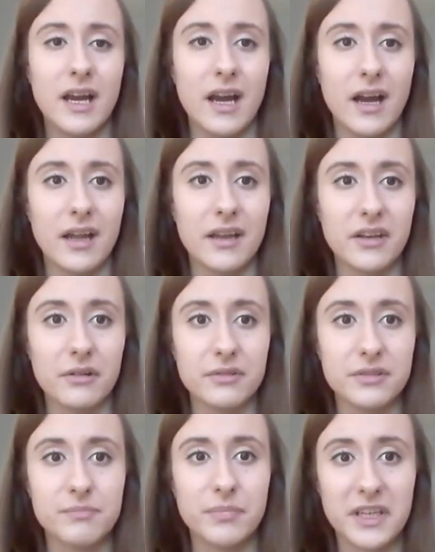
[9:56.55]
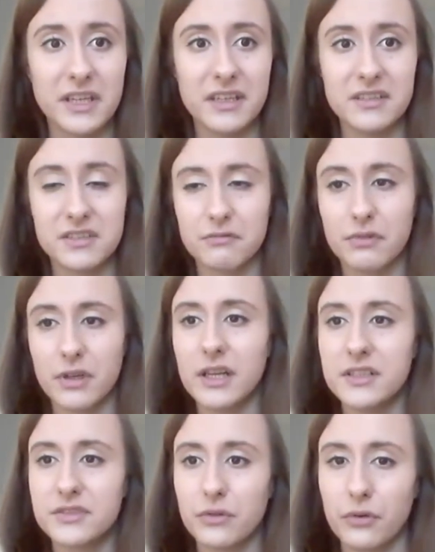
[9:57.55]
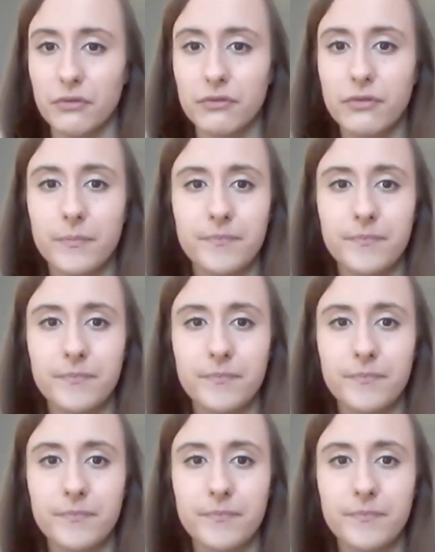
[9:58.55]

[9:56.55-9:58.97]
And I was beginning to really sort of